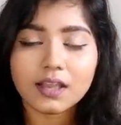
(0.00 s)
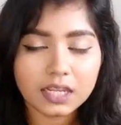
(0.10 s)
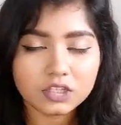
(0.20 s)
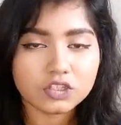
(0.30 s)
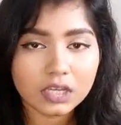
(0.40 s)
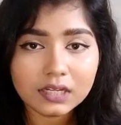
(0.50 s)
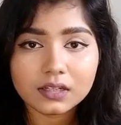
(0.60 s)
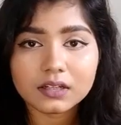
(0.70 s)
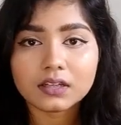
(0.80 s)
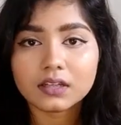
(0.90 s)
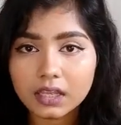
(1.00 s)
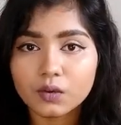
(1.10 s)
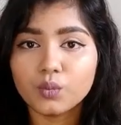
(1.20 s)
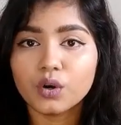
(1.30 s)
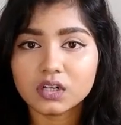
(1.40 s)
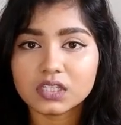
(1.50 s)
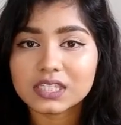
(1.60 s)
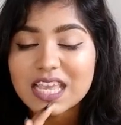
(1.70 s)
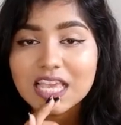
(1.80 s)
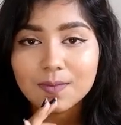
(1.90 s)
Legit, it
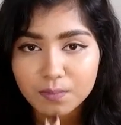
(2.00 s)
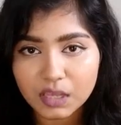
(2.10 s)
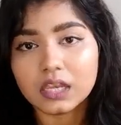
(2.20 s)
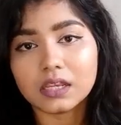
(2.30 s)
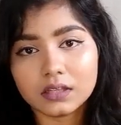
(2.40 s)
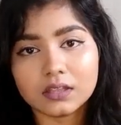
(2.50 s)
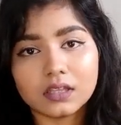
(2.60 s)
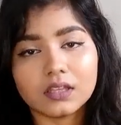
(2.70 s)
works immediately.